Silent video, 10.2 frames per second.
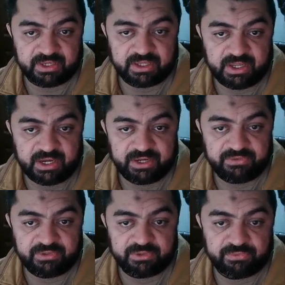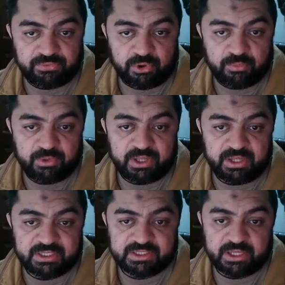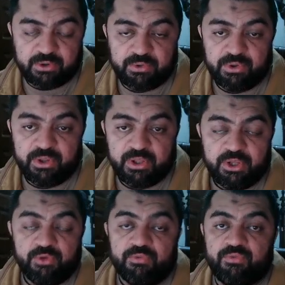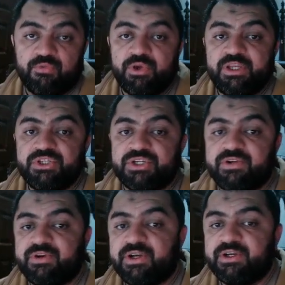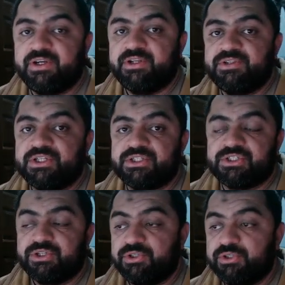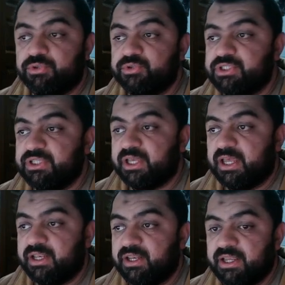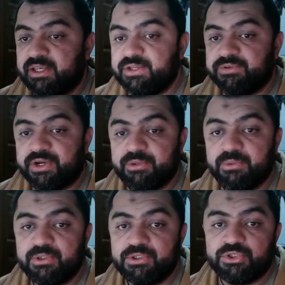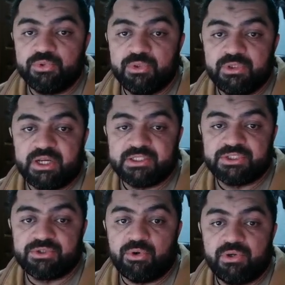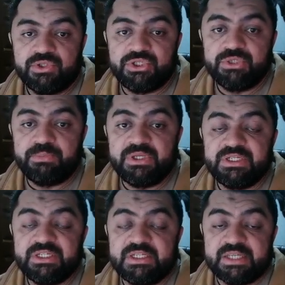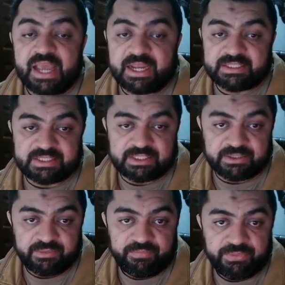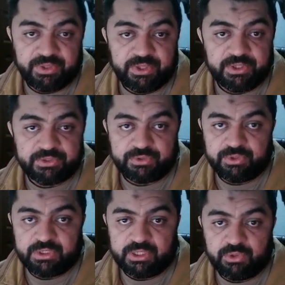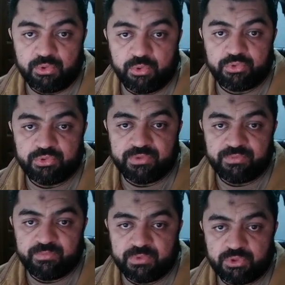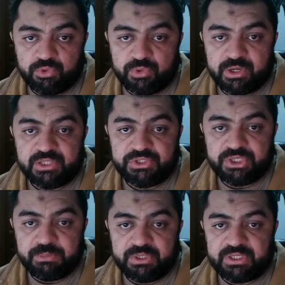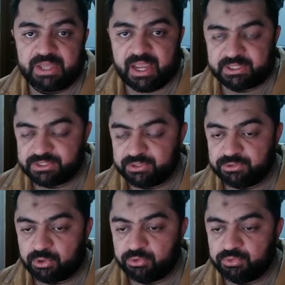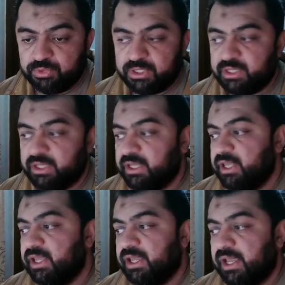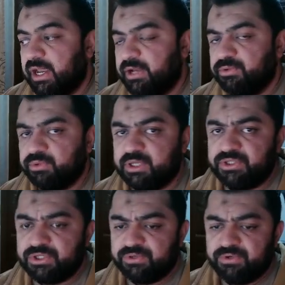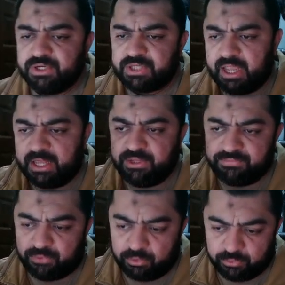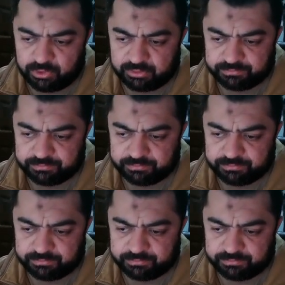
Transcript: and see, the formula is now we generated just using an incredible tool that is called GPTEXCEL. You can go to the URL gptexcel.uk and you can generate any formula.